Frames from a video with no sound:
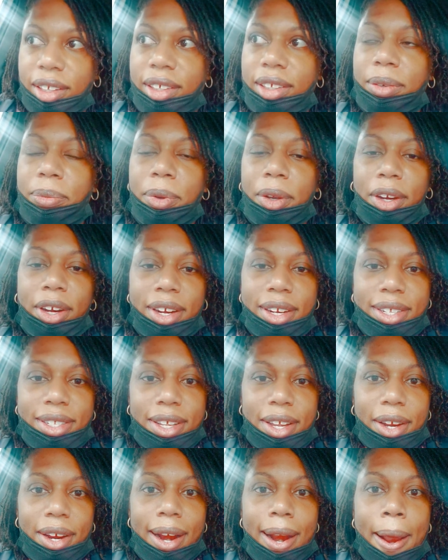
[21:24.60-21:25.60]
period is
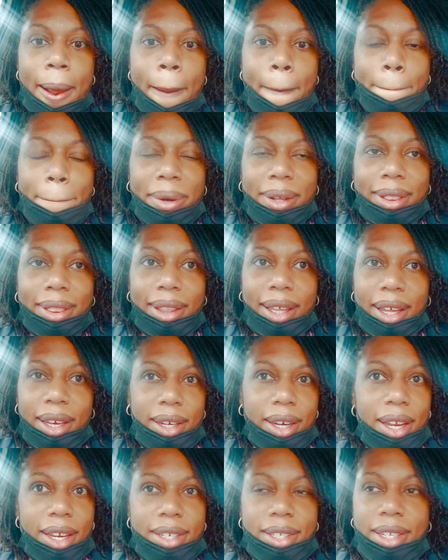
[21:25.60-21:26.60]
here. But then
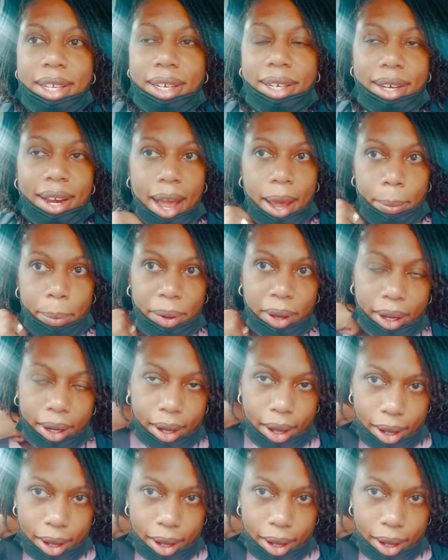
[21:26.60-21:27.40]
it did not pick